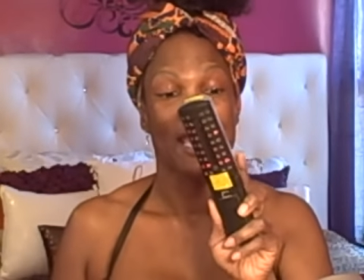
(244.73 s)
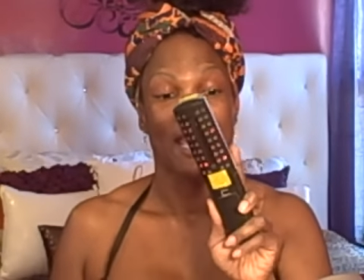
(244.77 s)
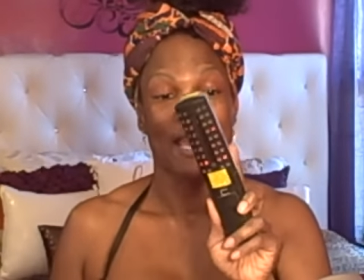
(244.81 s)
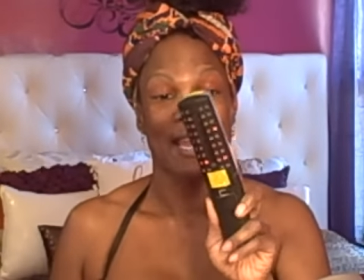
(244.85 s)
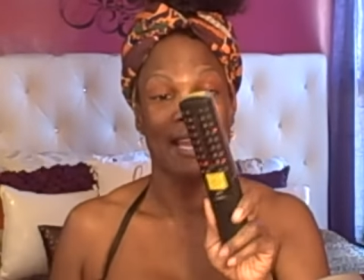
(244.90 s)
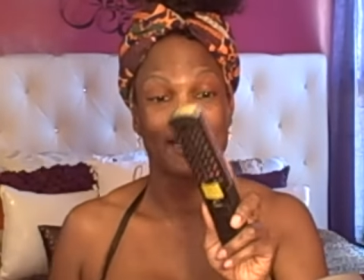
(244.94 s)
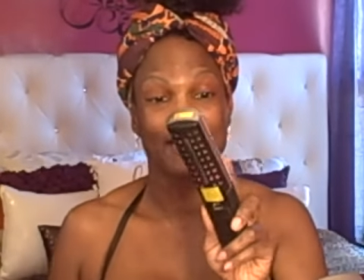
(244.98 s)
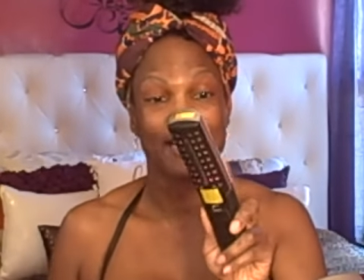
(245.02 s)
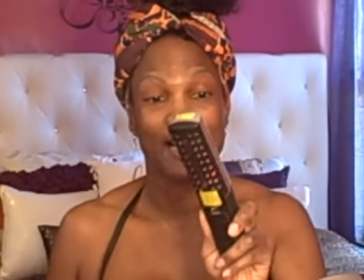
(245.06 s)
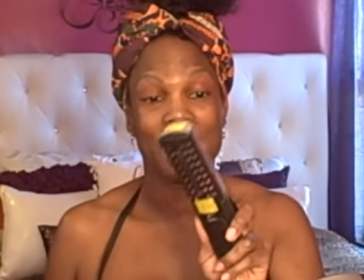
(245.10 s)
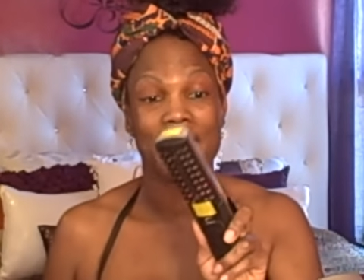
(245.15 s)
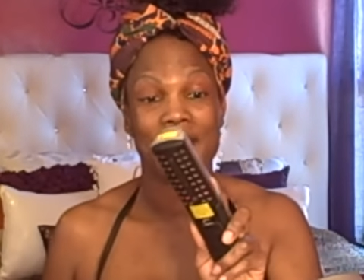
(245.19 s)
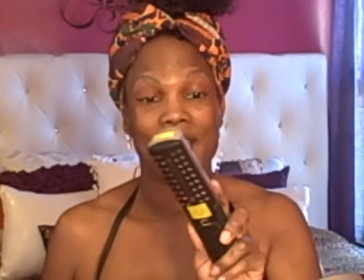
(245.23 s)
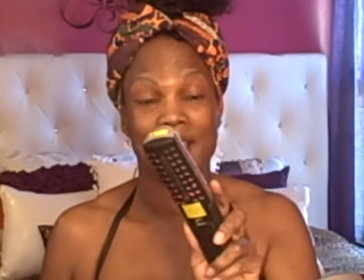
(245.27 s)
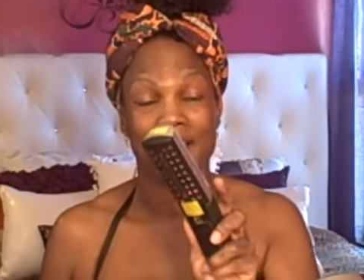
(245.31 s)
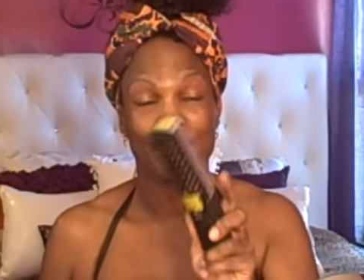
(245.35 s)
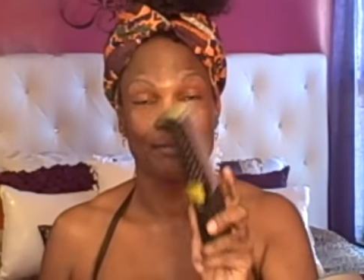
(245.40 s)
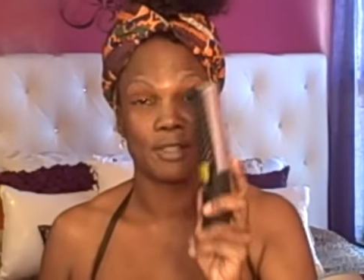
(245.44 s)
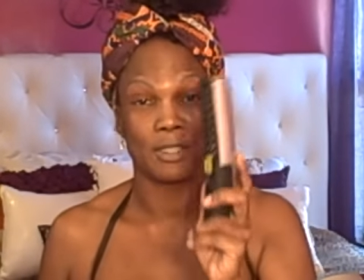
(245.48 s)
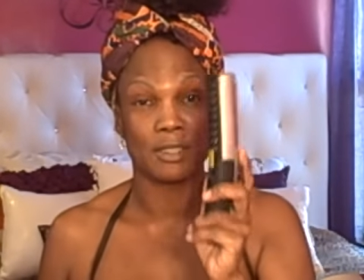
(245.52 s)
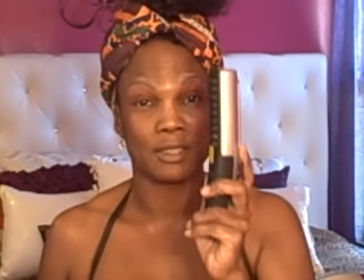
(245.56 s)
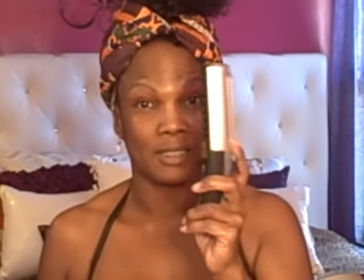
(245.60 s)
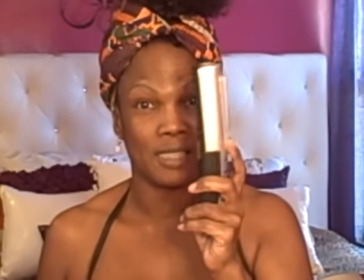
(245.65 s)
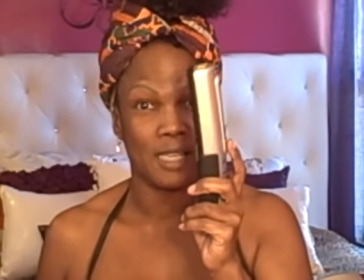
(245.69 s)
And I
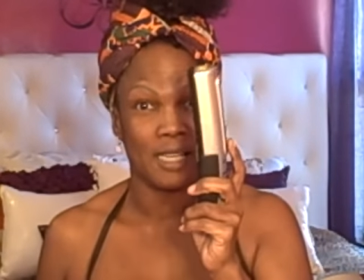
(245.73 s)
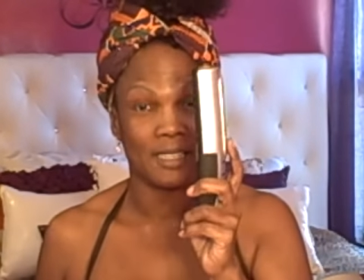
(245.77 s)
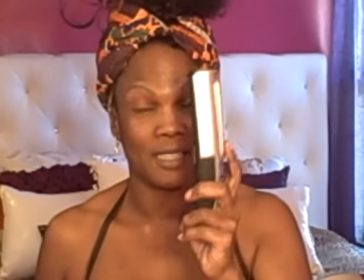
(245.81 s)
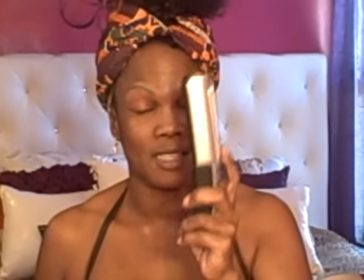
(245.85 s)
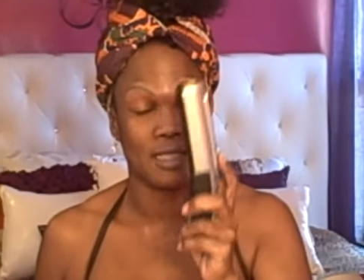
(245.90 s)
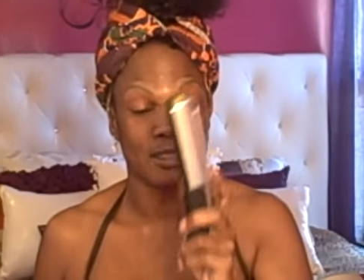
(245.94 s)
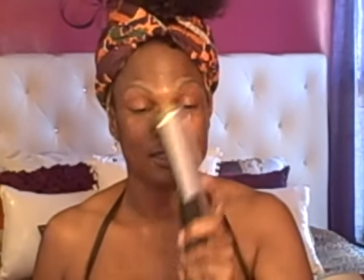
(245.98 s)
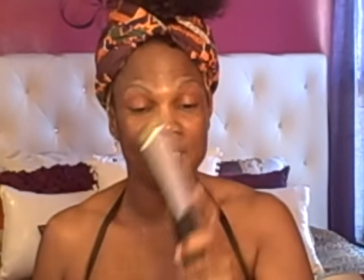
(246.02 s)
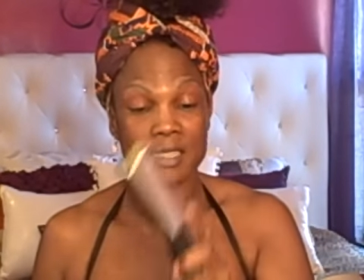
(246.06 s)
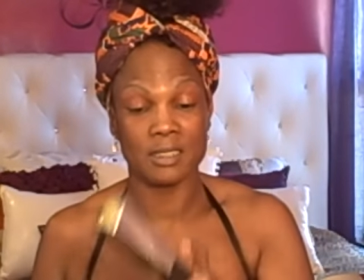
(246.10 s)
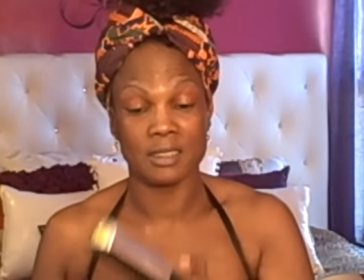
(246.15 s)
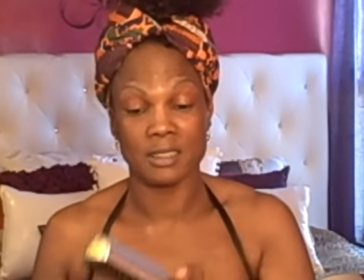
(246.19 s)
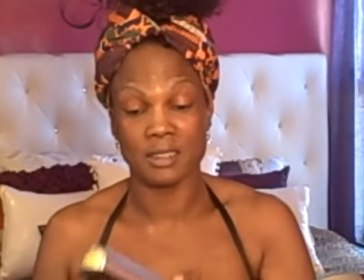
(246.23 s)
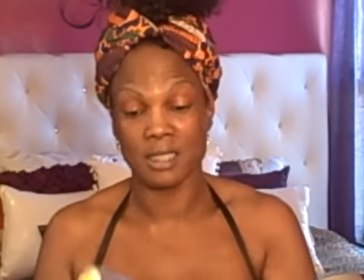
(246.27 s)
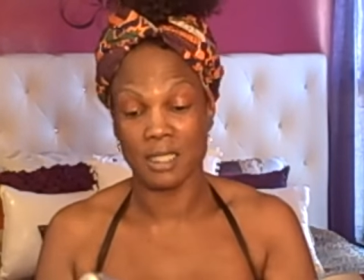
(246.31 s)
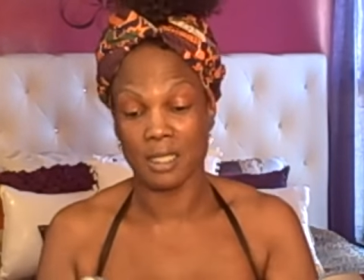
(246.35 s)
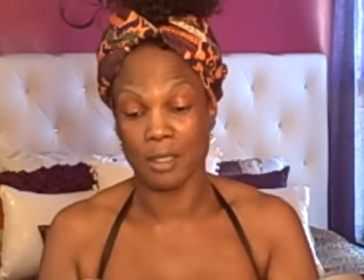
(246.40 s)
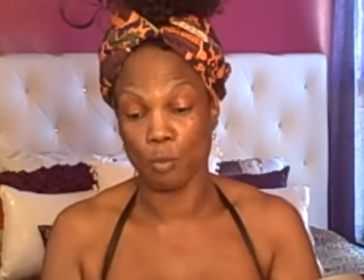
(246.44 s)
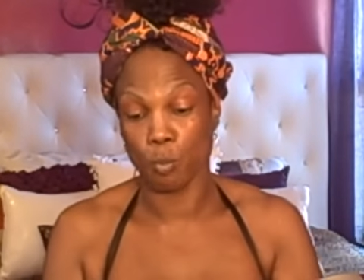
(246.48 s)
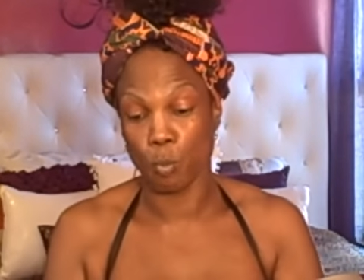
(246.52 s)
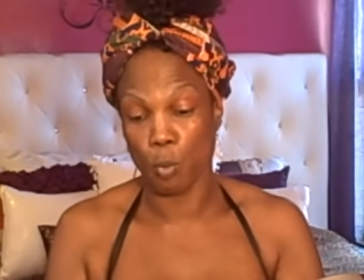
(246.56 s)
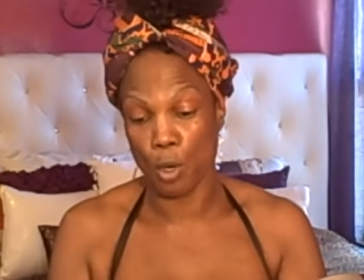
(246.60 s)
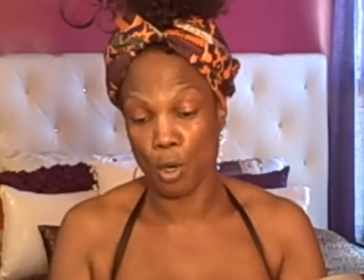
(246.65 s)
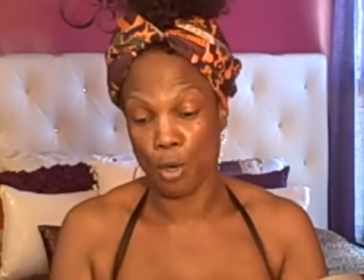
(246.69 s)
have to say that this
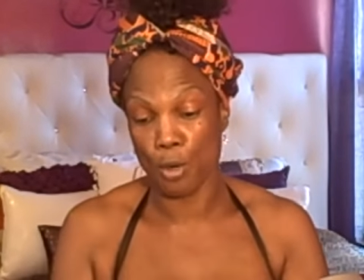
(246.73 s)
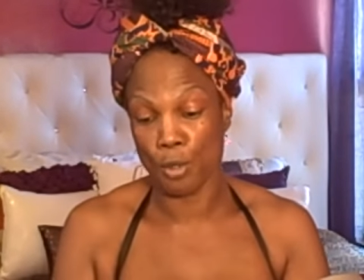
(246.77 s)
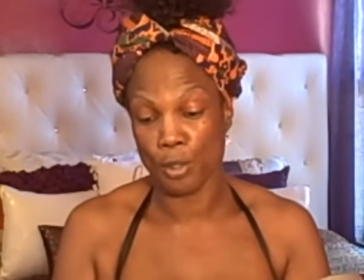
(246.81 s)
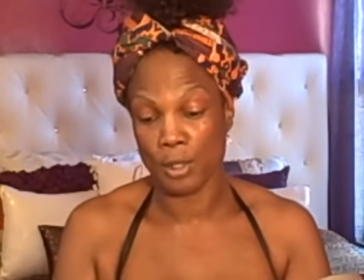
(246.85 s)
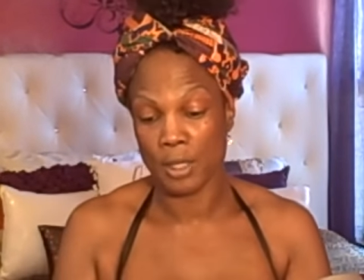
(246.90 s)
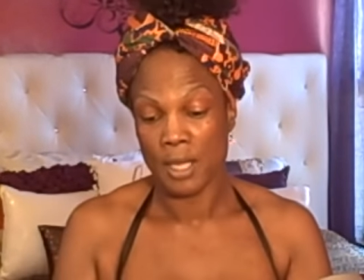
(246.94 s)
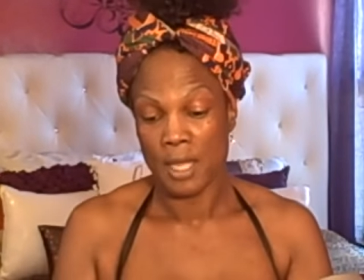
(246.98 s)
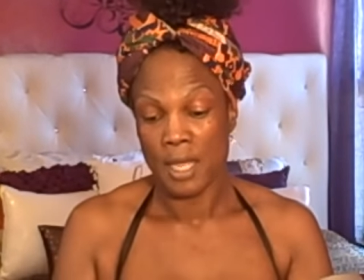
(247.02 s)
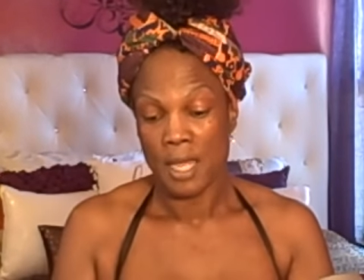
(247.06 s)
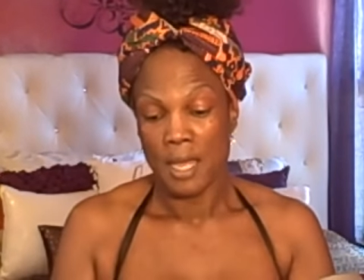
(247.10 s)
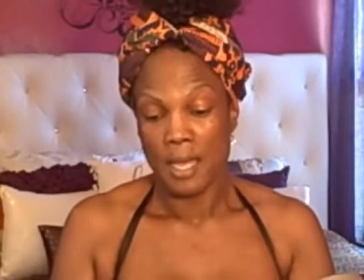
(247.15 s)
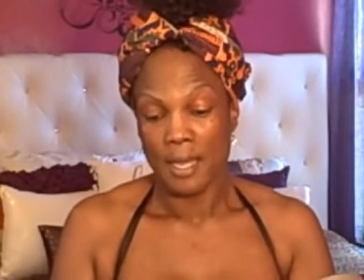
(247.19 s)
did work.